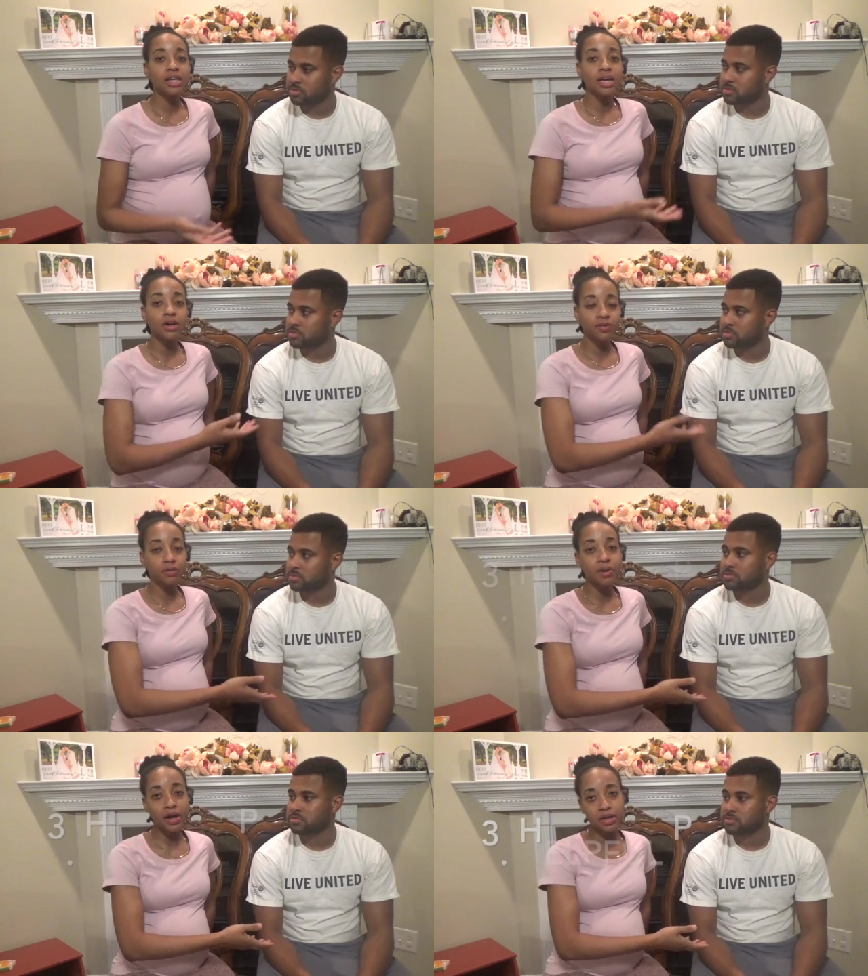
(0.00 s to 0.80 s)
Speaker 1: a
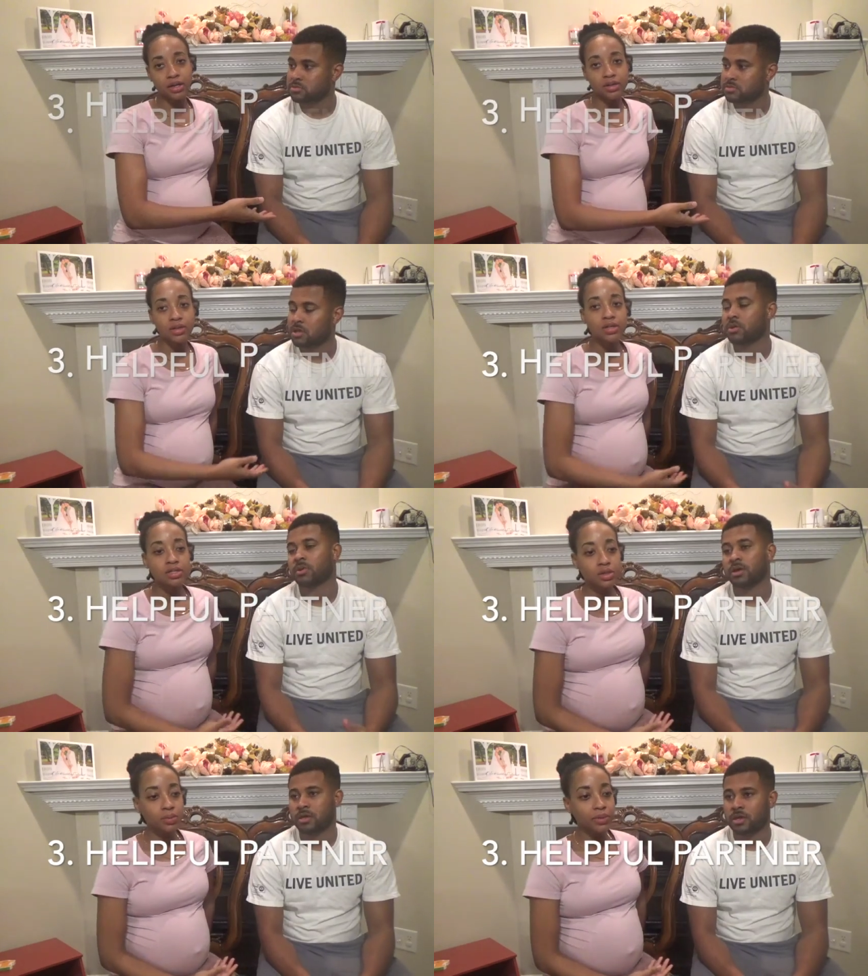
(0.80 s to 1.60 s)
helpful partner.
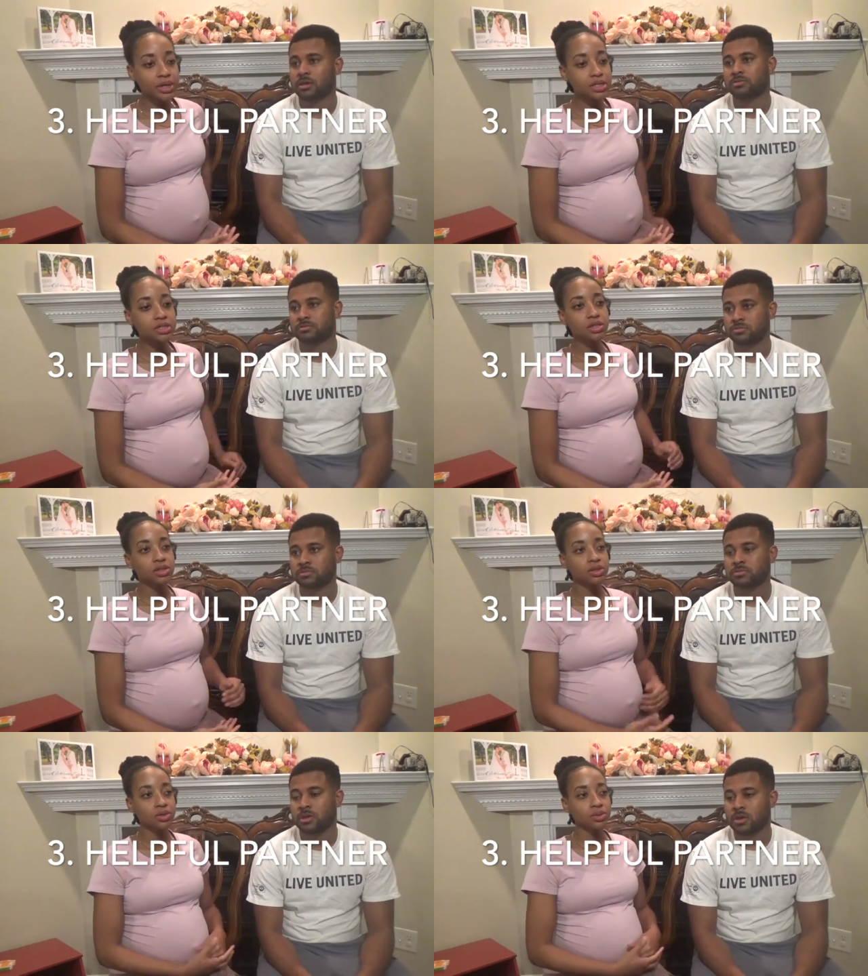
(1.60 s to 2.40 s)
So once
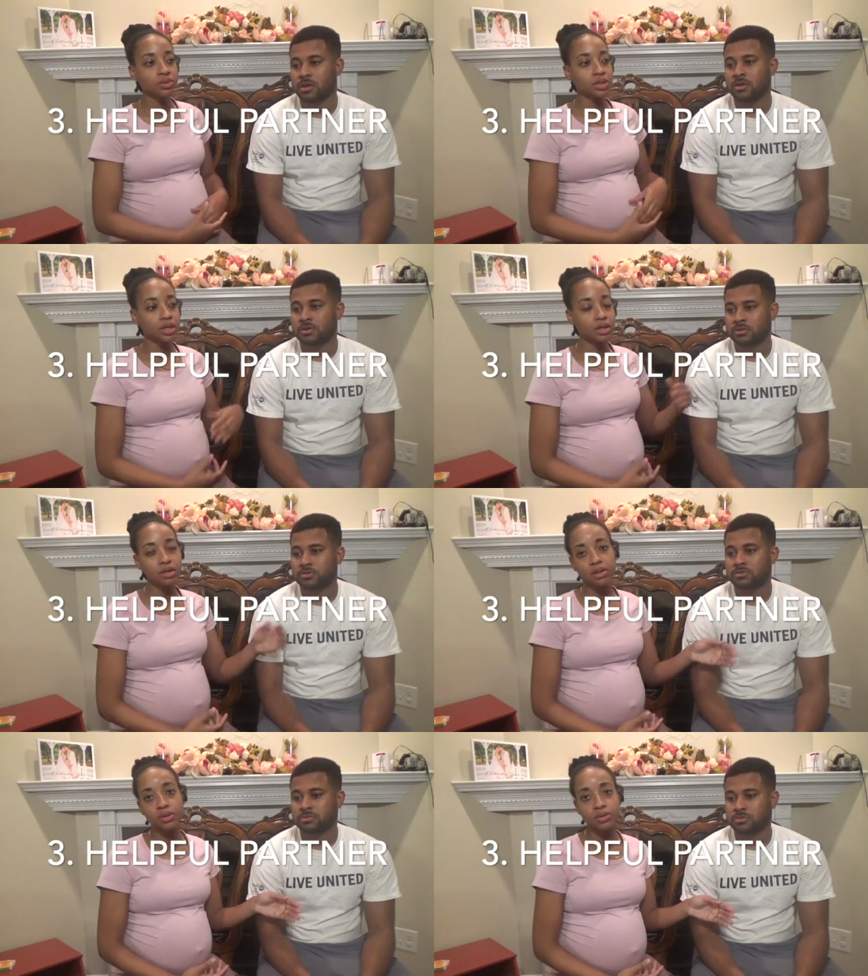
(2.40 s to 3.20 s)
you
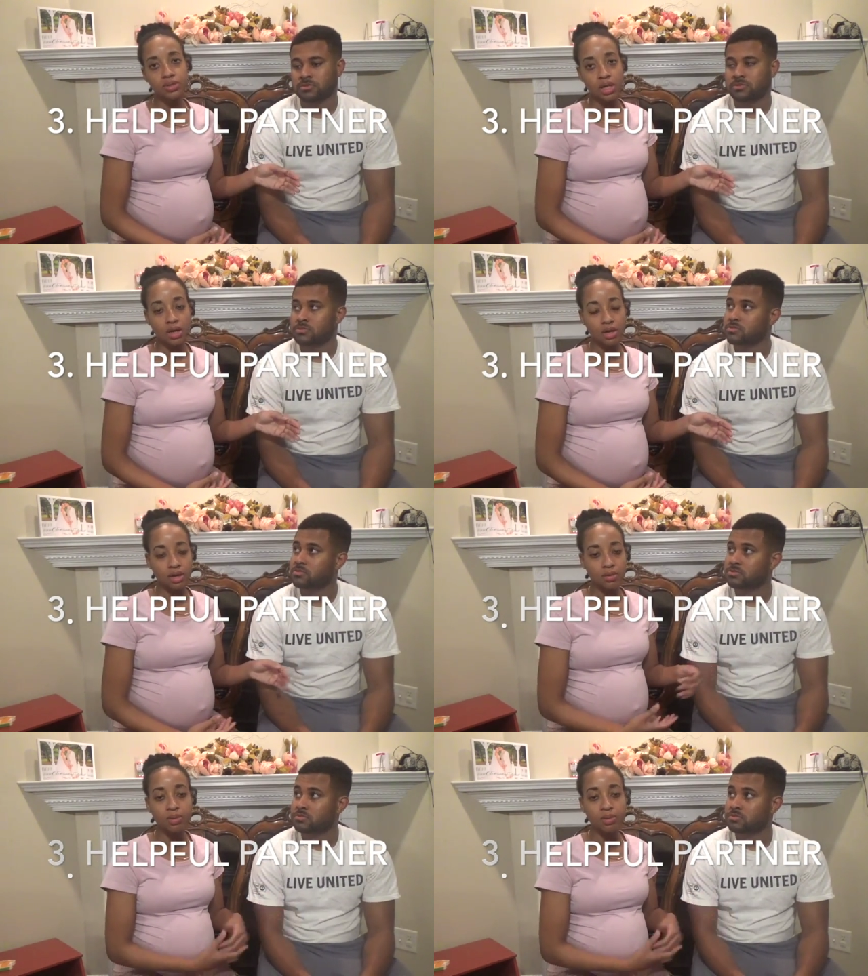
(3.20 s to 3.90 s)
learn those, um,